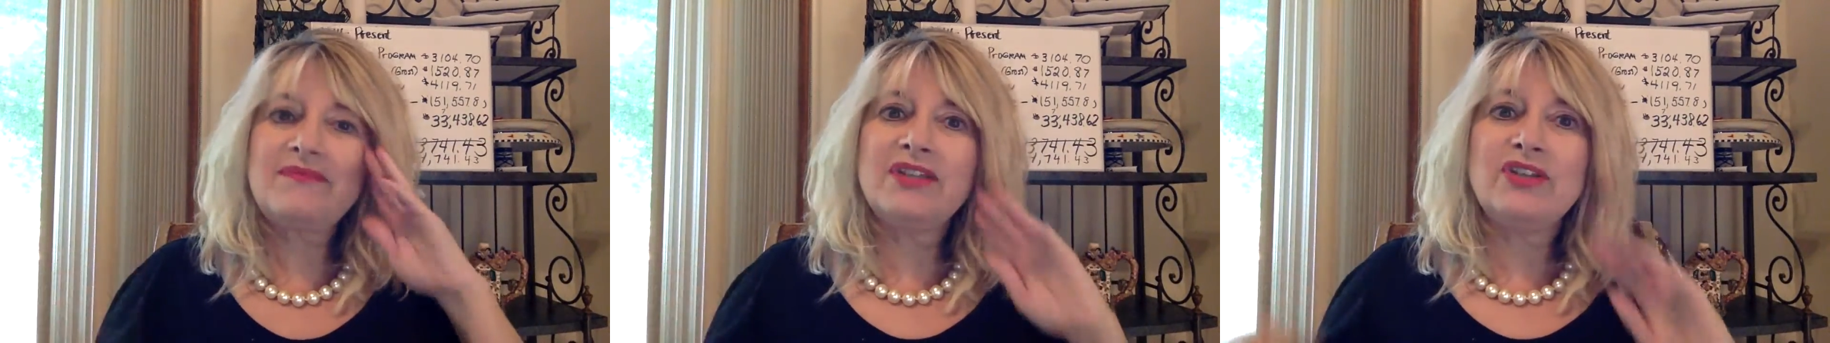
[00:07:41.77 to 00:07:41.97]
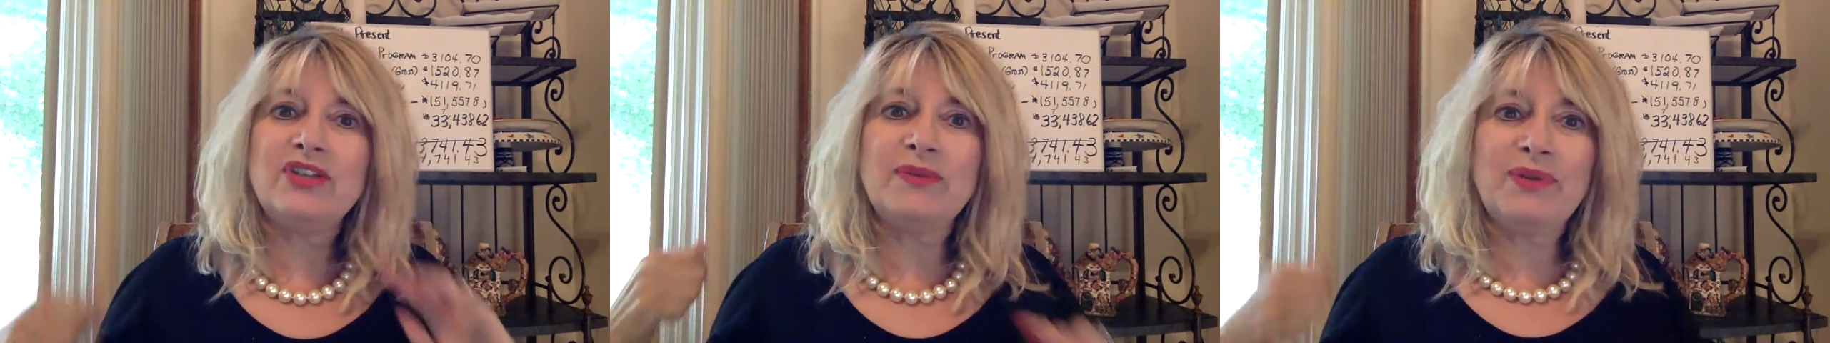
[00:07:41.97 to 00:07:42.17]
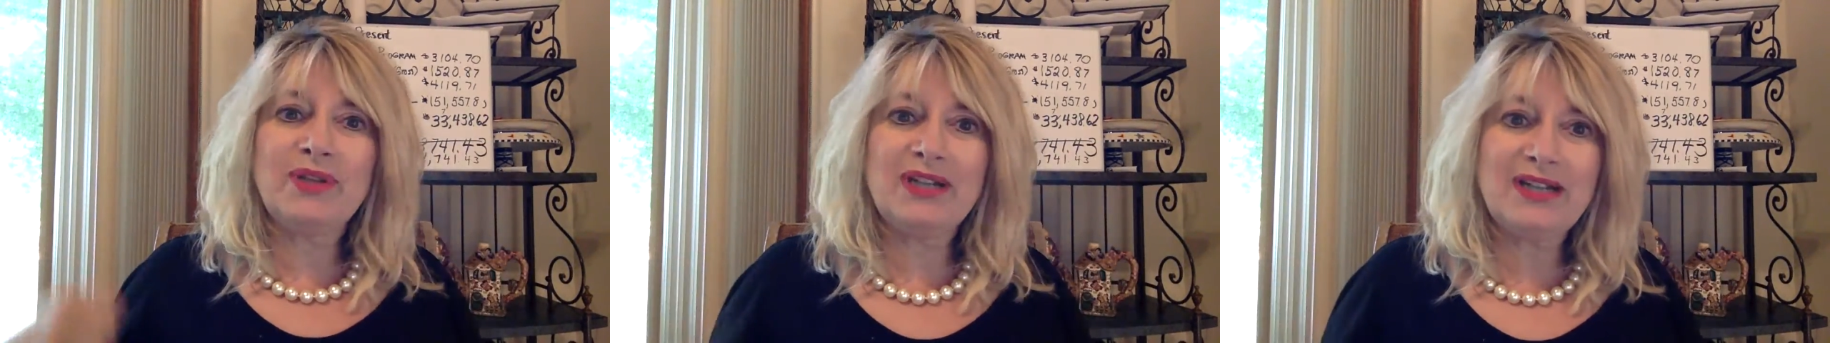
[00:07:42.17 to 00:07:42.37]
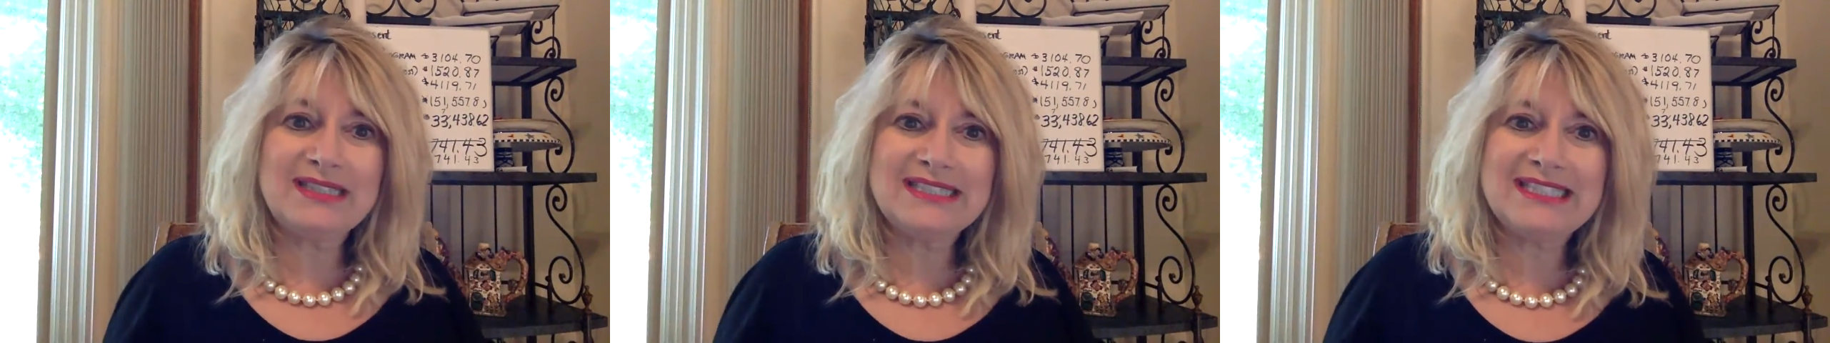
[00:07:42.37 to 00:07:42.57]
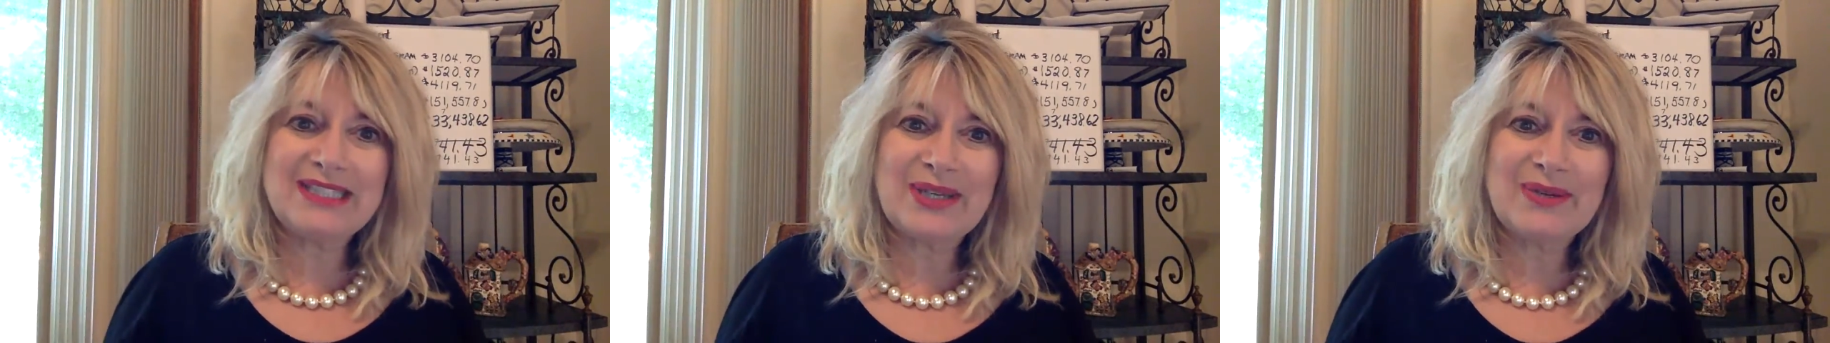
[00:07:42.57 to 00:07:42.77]
You can put it
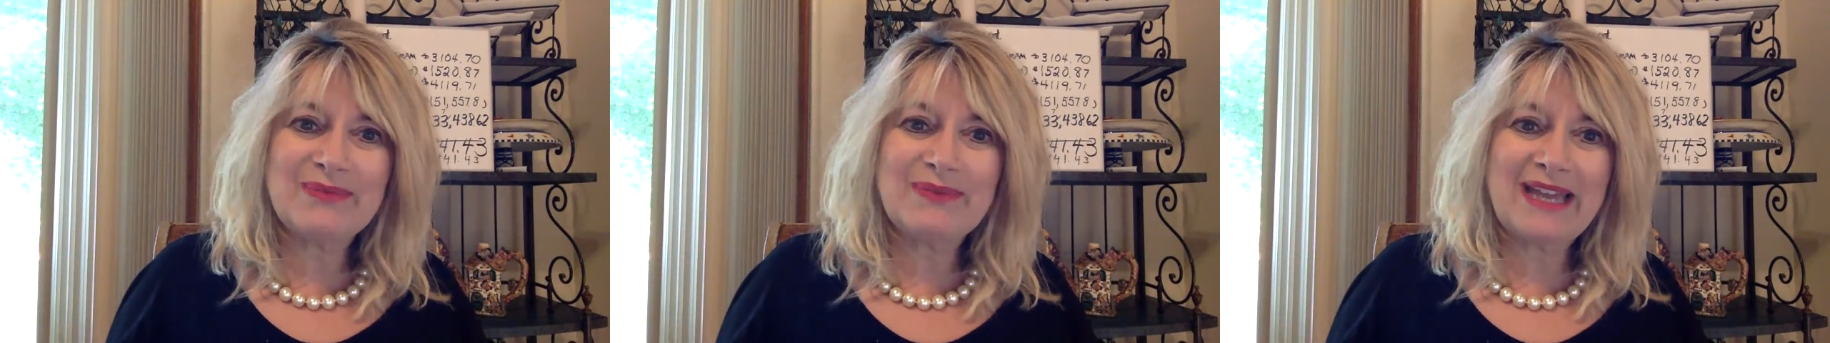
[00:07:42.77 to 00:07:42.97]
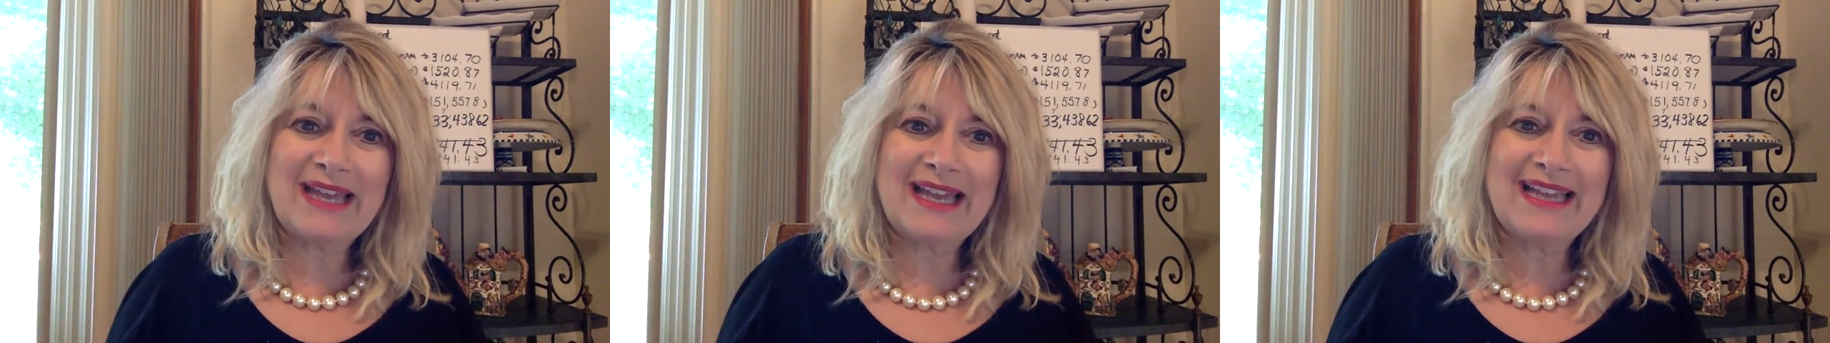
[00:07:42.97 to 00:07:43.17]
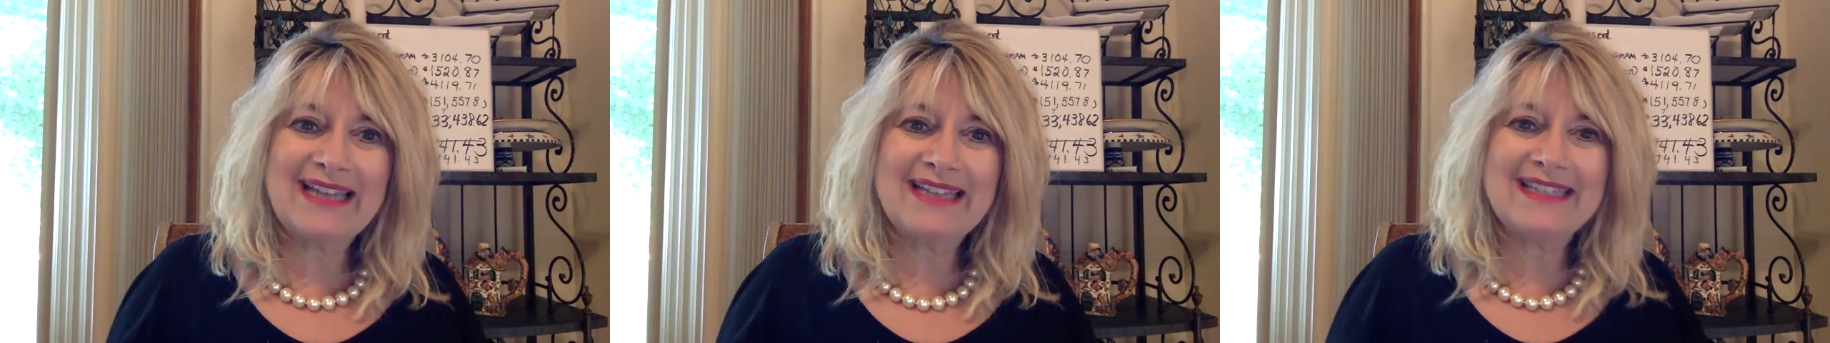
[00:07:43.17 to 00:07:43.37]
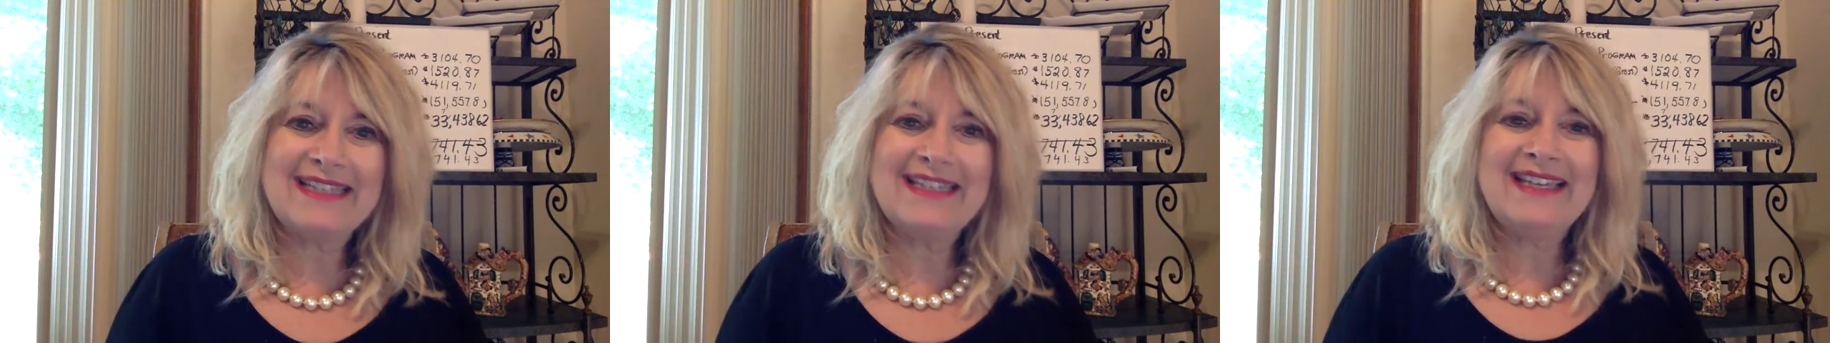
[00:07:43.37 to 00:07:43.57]
on a tote bag.